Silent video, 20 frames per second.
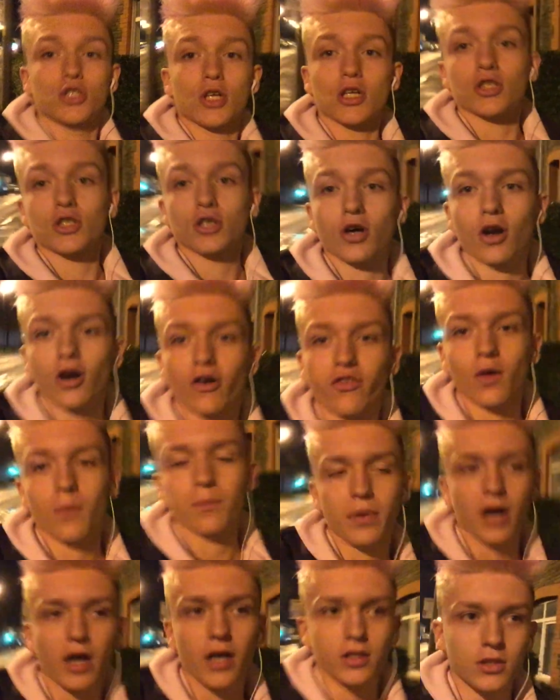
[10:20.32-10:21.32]
Just got off the
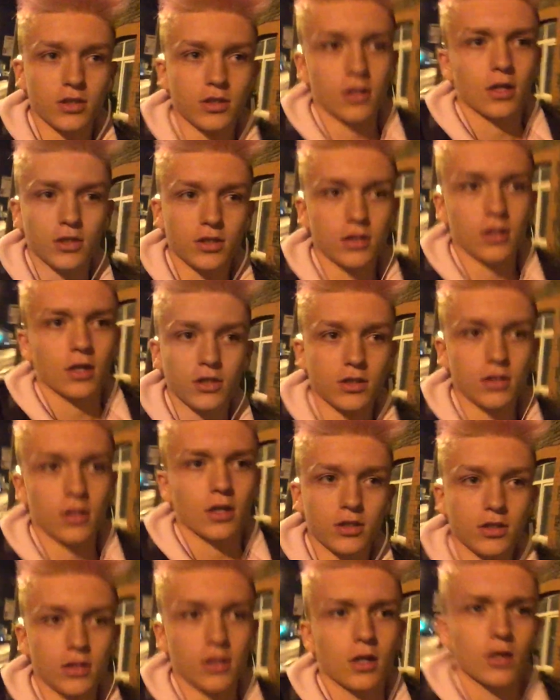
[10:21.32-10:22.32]

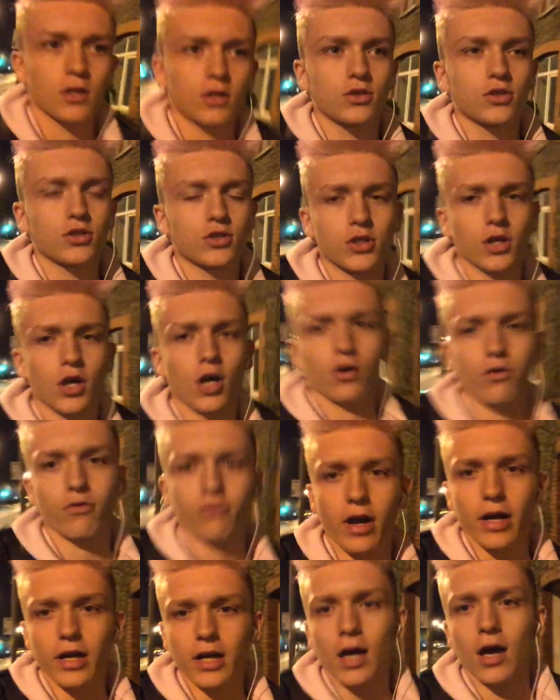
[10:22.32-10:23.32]
bus, so
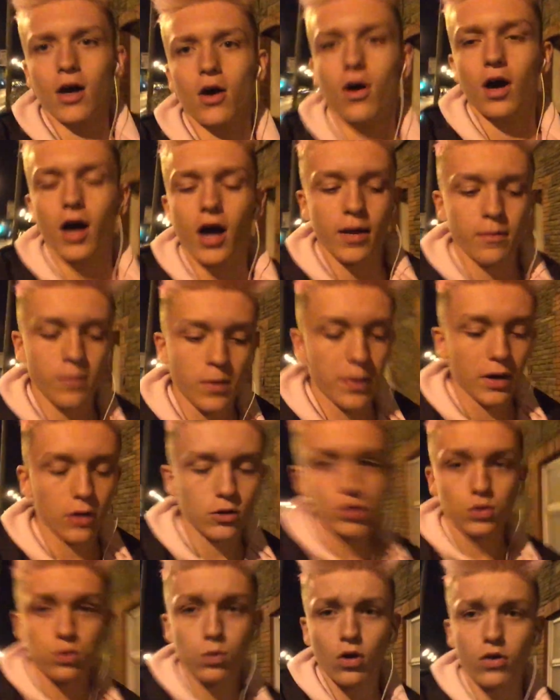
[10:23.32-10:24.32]
right now I'm
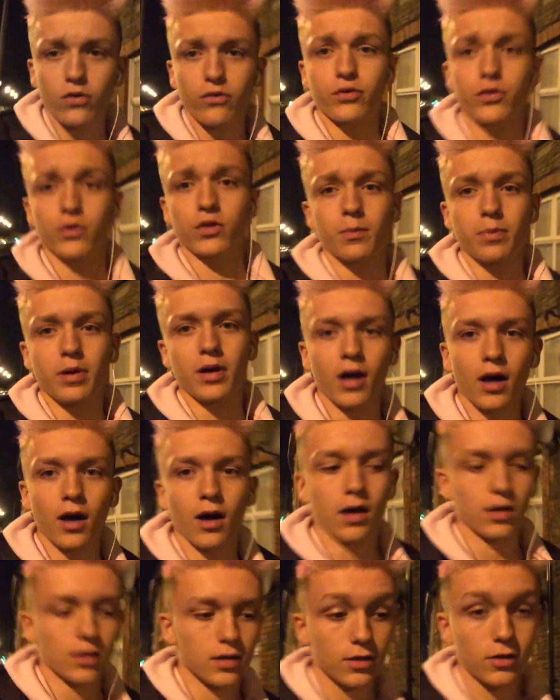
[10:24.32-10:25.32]
about to walk through the
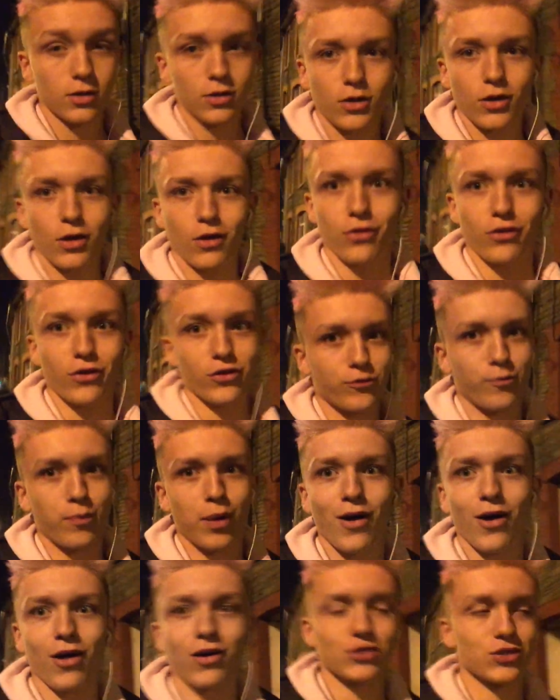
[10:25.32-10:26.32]
park. The
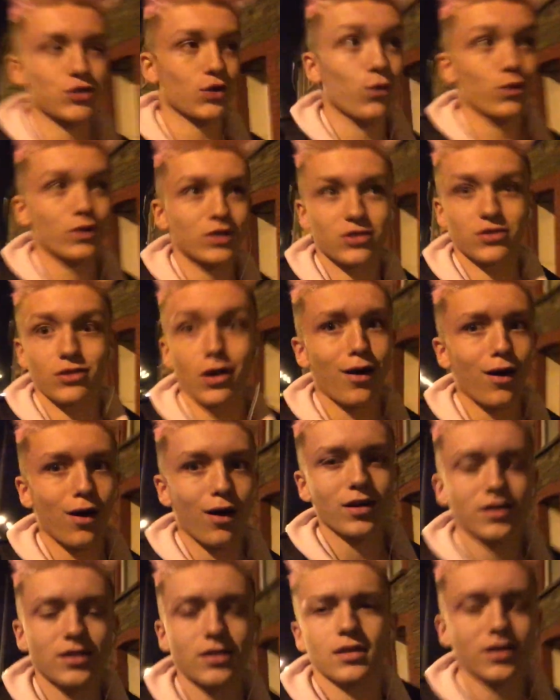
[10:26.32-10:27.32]
park's always
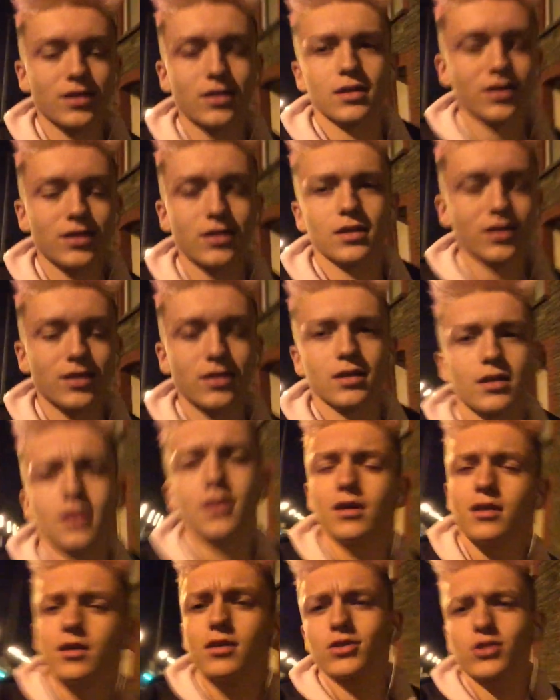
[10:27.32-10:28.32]
dark,
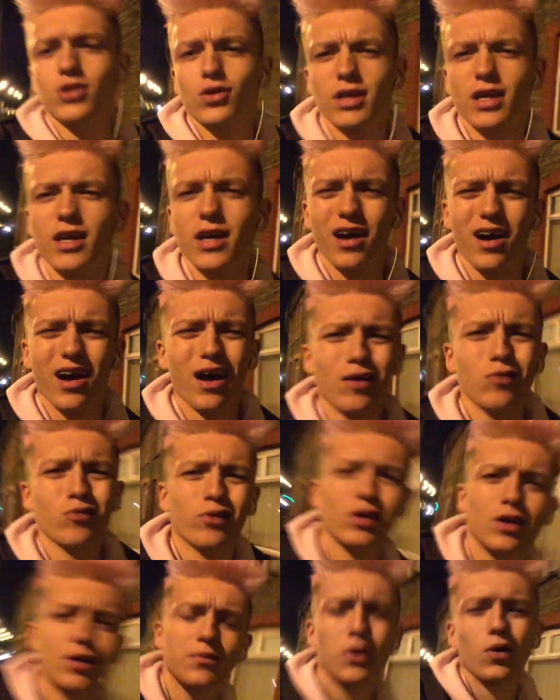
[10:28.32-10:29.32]
so yeah, I
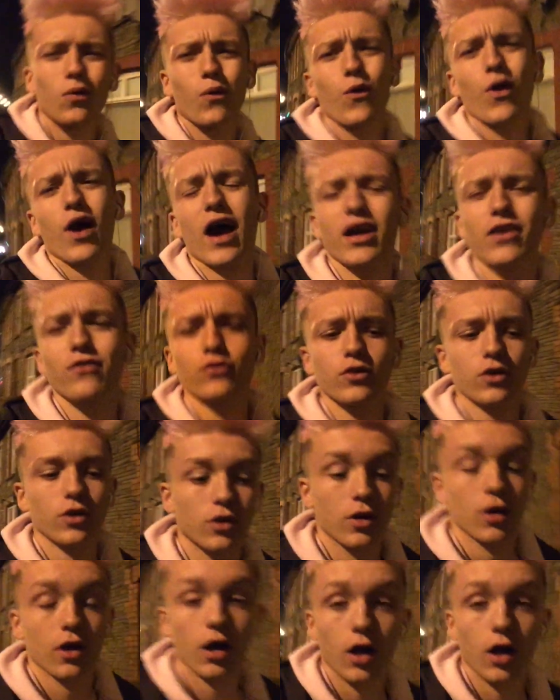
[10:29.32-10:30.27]
think about either